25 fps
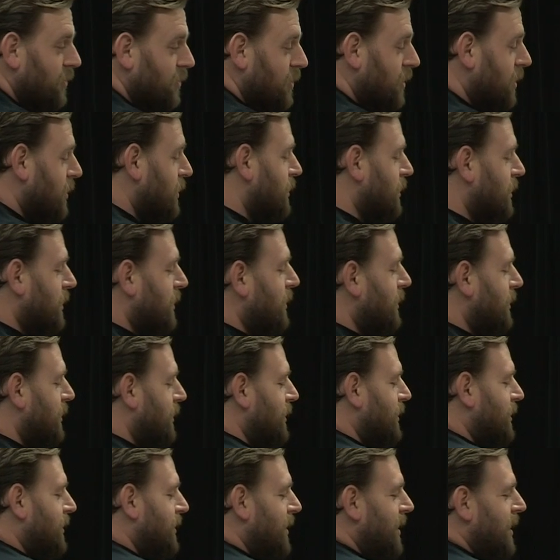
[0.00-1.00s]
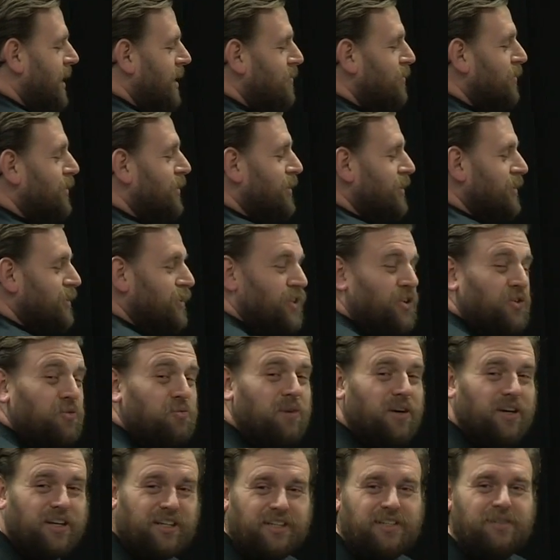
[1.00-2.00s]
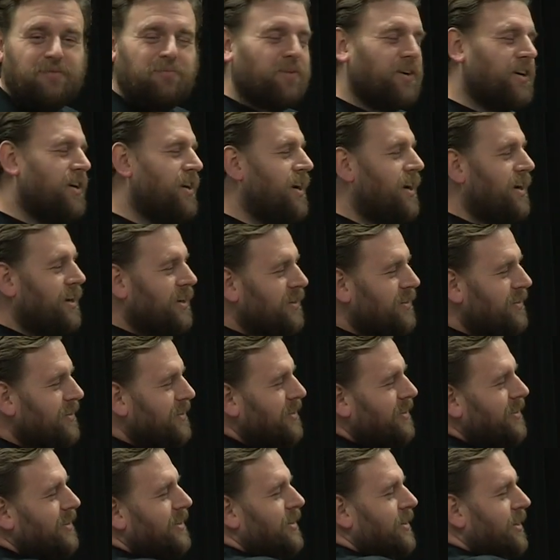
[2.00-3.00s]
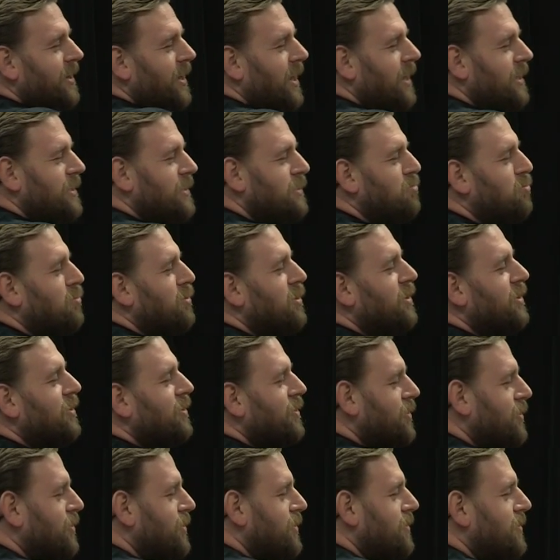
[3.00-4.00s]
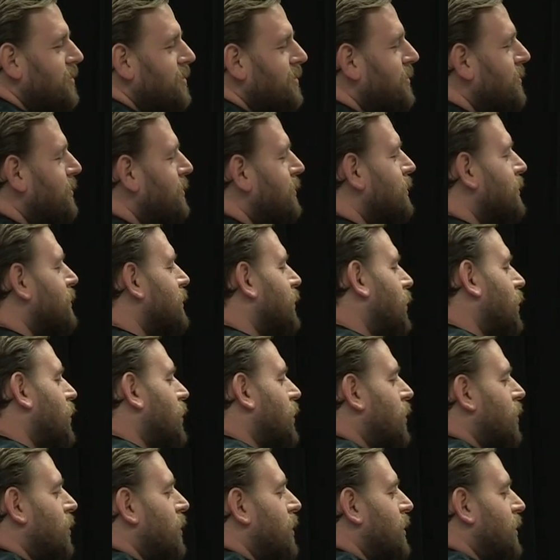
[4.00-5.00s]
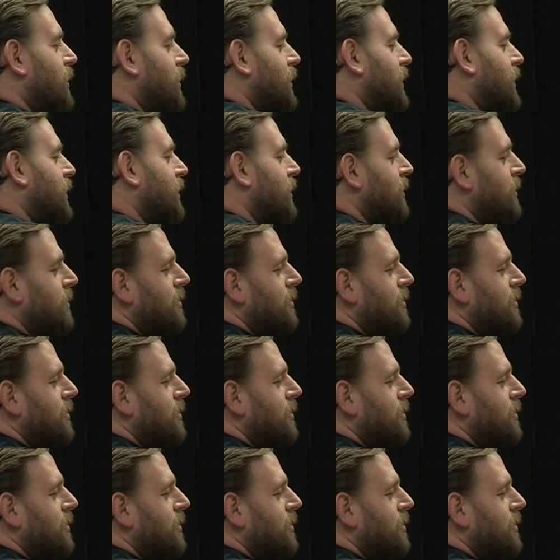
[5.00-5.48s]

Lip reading: luckily, I haven't done too much, but I just put a little arc around here.